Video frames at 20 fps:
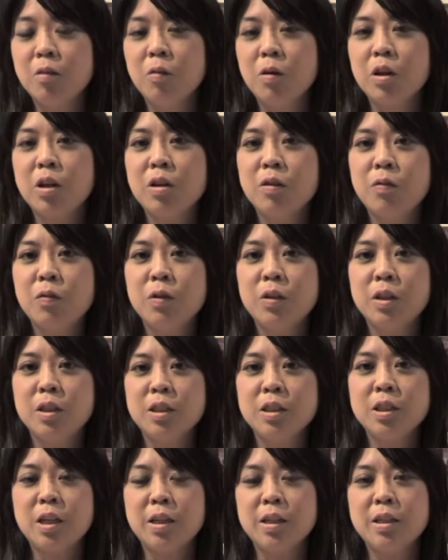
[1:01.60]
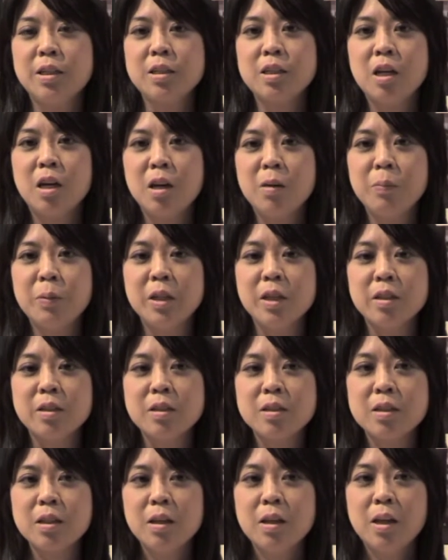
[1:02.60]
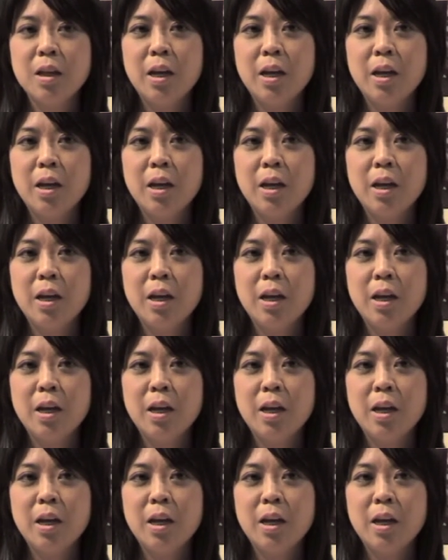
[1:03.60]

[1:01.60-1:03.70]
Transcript: working for the Chinese communists.